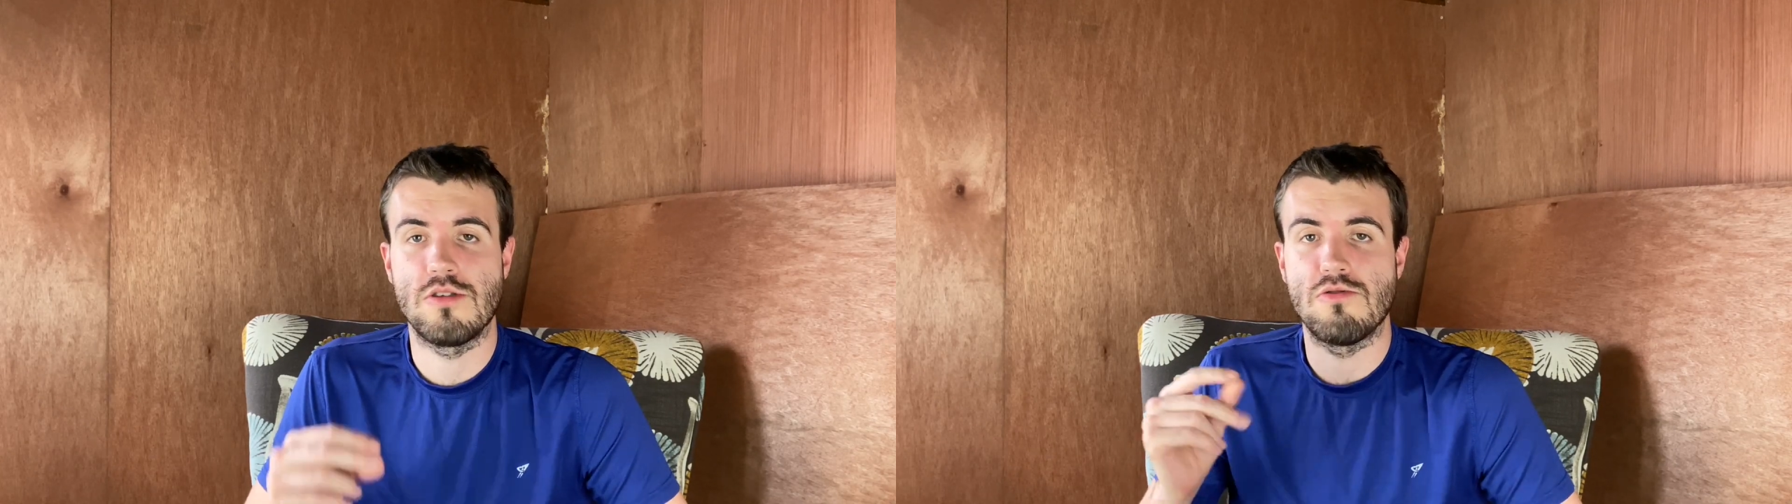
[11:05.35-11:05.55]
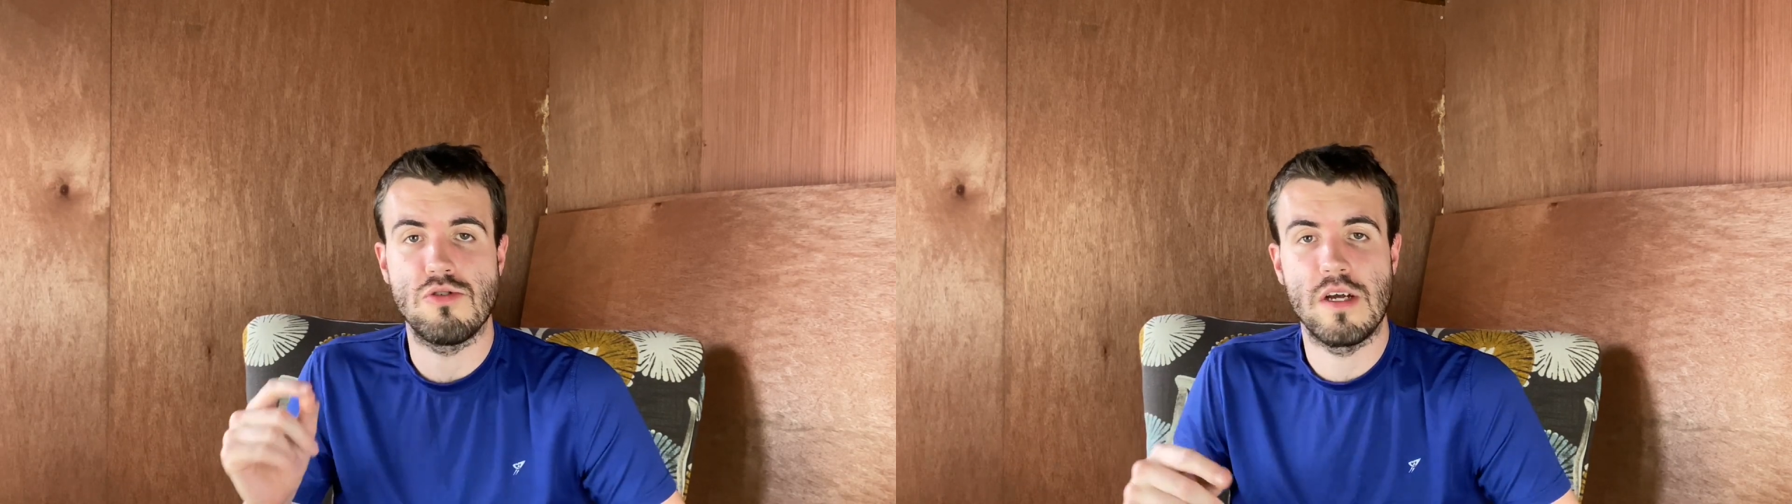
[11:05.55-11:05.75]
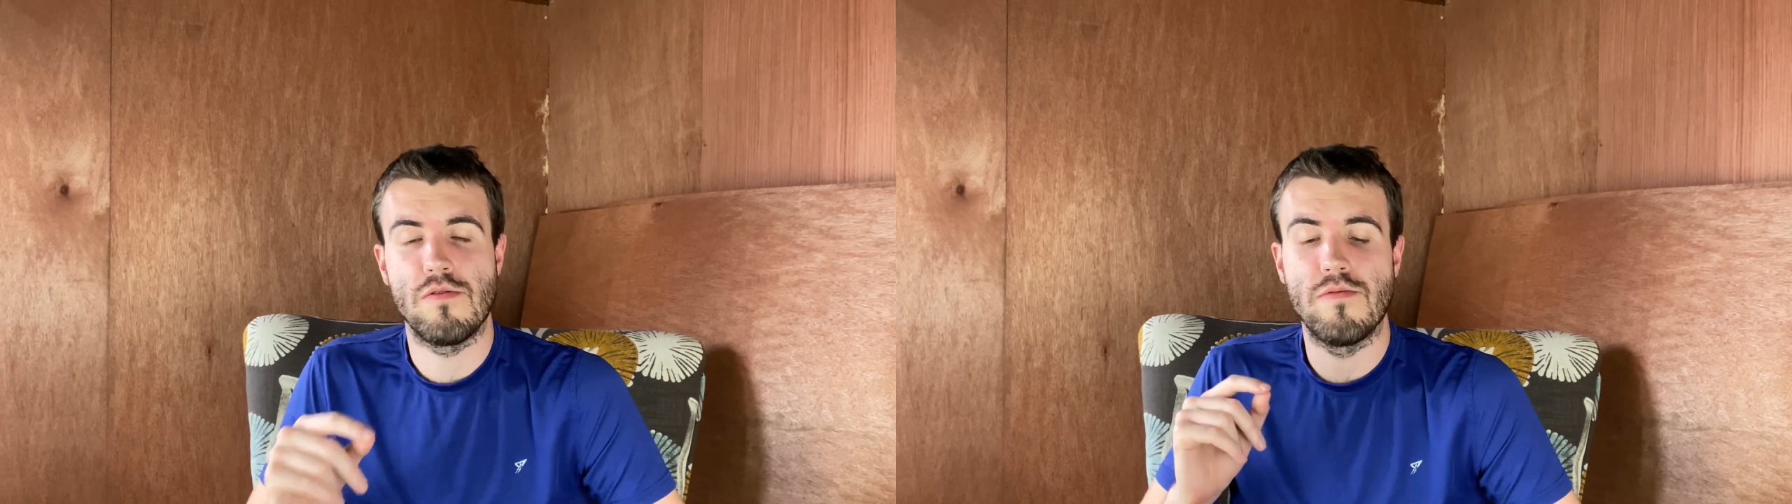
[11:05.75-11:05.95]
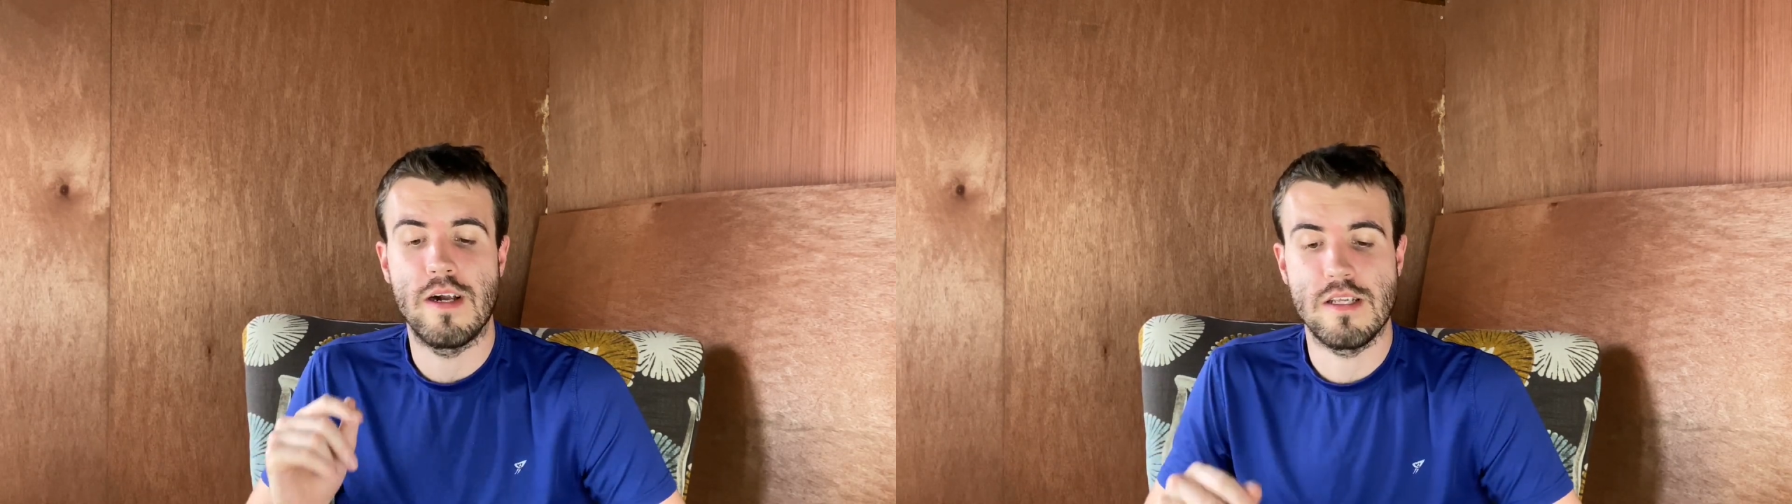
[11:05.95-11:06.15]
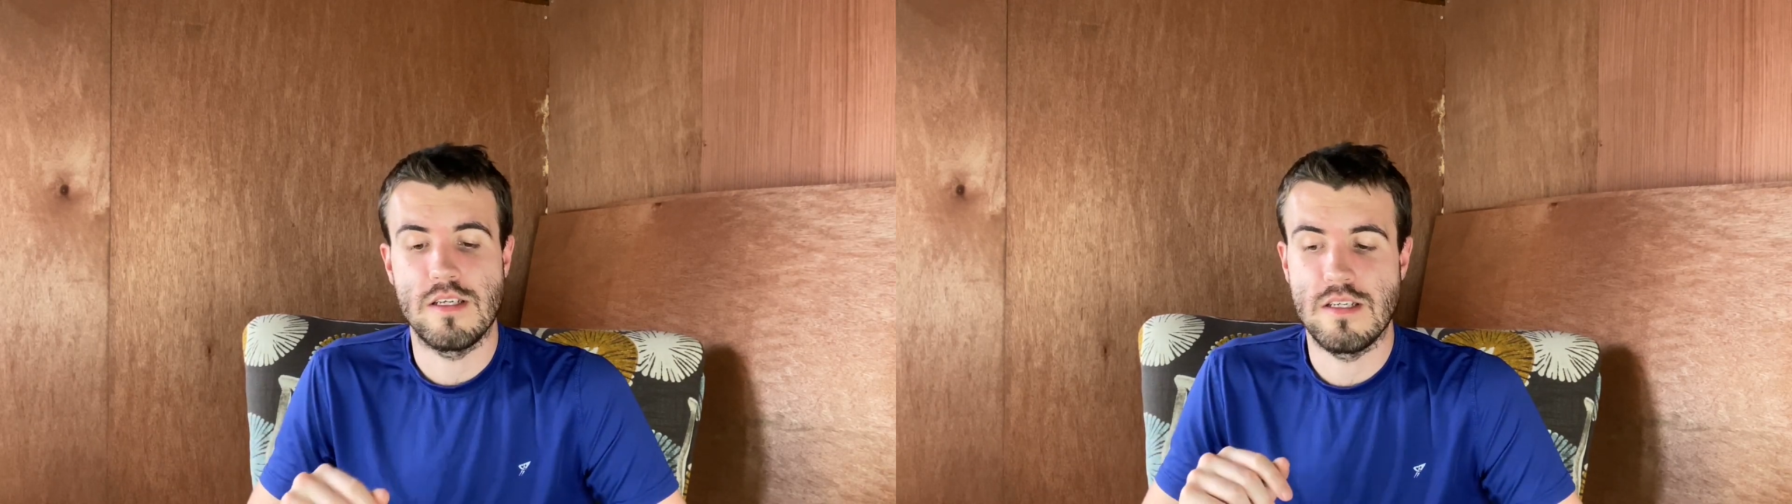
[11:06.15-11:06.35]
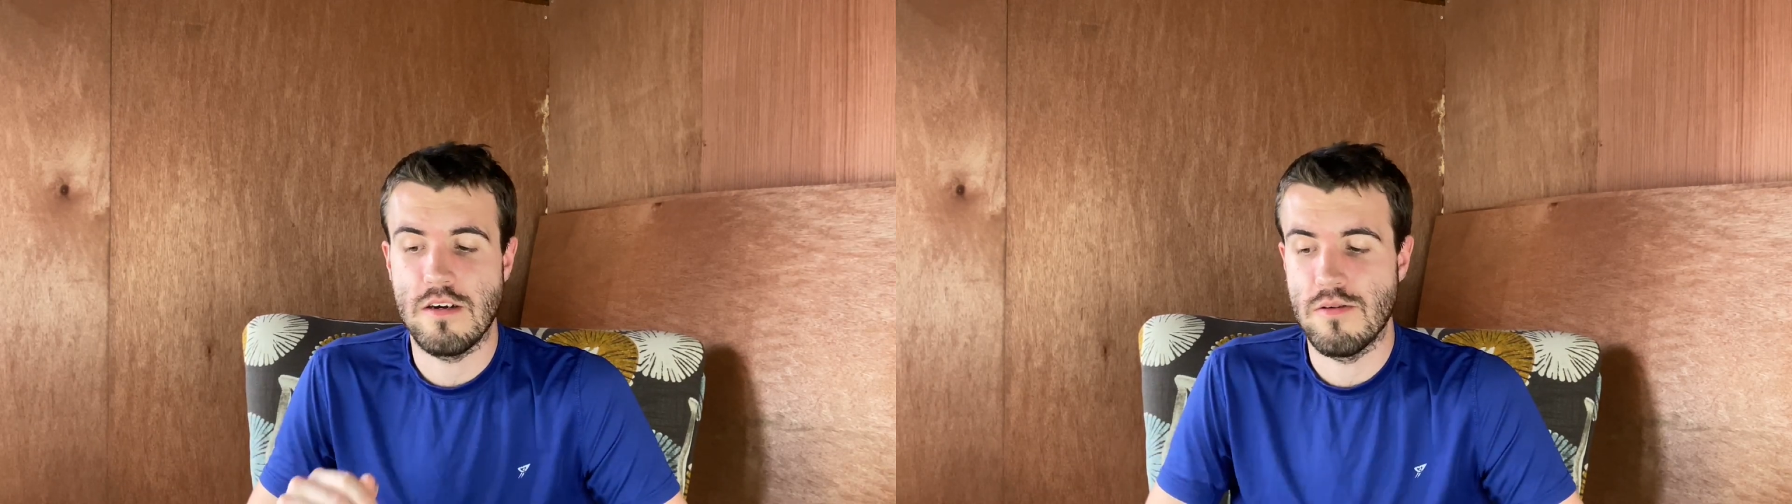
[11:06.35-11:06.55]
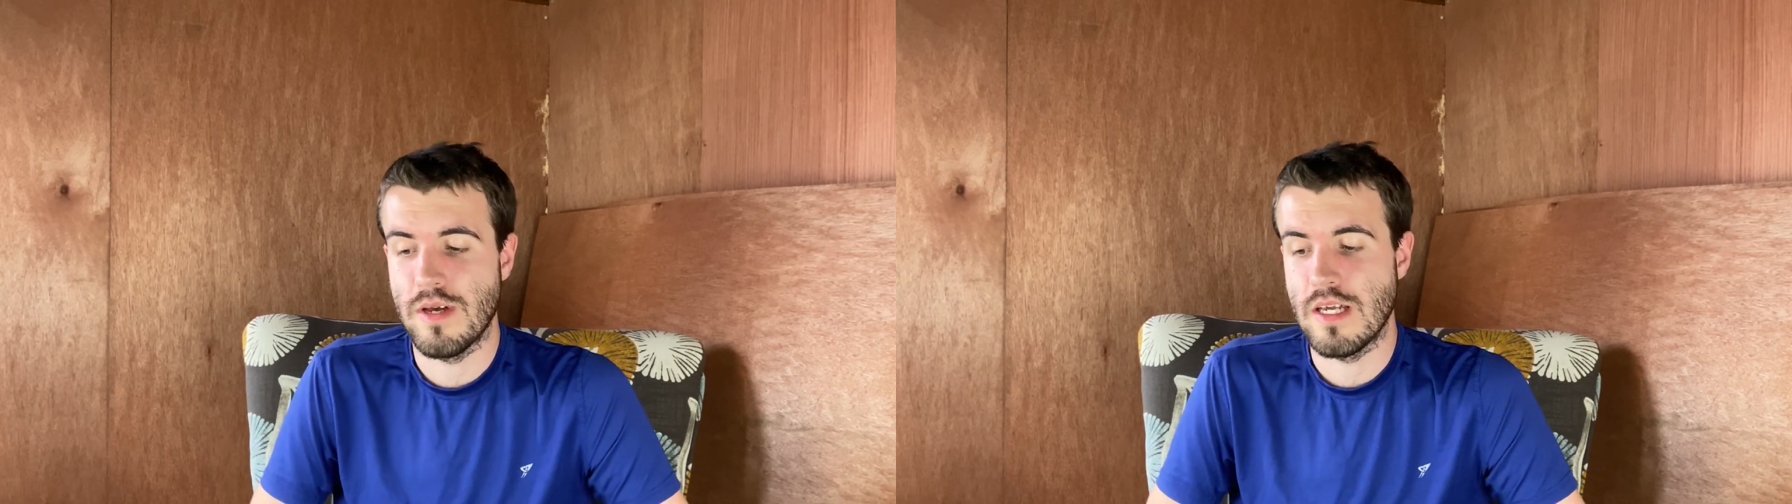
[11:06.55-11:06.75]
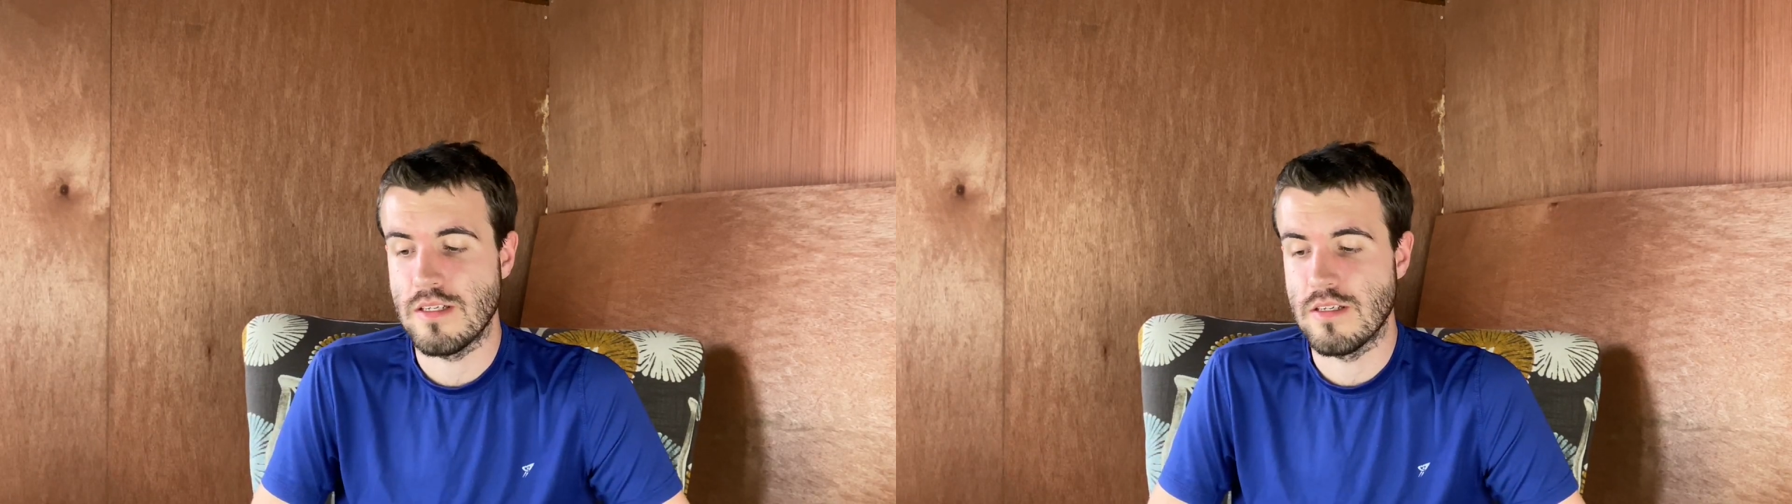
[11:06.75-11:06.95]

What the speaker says: retrieval practices are amazing.